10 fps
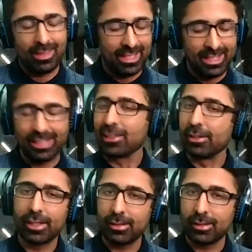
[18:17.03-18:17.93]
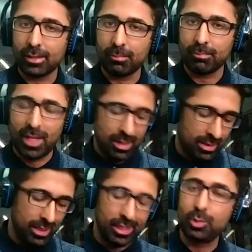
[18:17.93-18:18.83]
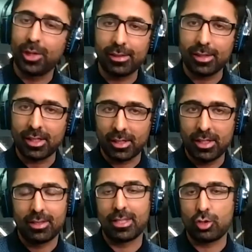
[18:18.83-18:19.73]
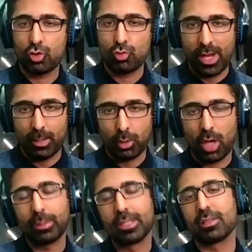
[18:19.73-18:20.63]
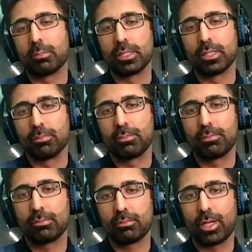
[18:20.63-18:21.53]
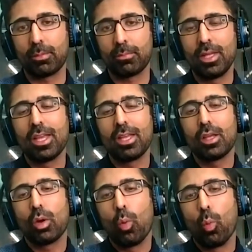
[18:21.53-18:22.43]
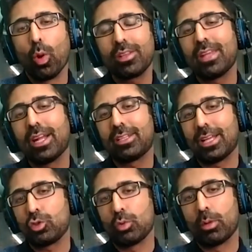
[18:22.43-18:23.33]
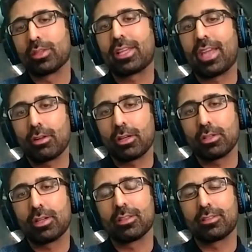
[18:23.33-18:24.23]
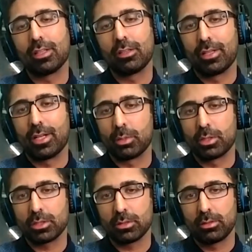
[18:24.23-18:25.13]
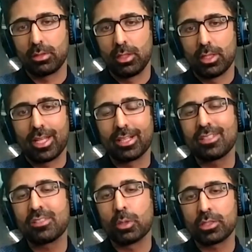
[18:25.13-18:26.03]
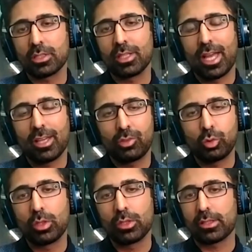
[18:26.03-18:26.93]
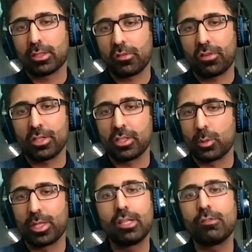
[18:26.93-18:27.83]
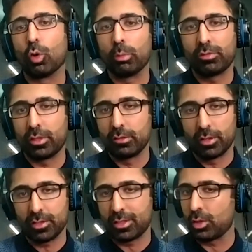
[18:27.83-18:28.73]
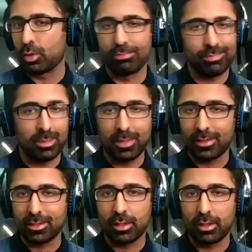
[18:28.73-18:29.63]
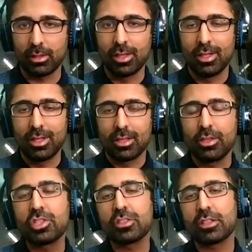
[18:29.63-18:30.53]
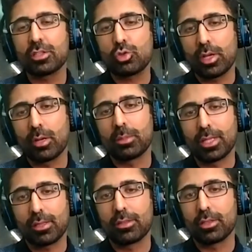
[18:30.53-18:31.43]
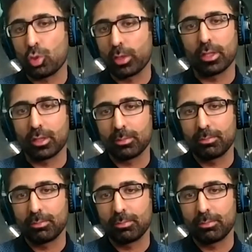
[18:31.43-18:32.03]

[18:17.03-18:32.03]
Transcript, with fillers: they didn't learn anything they didn't do anything they straight up copied somebody right what does that tell you about the character and the skill of that person? That this person, as soon as they're confronted with any form of adversity or something that's hard, they're just going to straight up take the shortcut.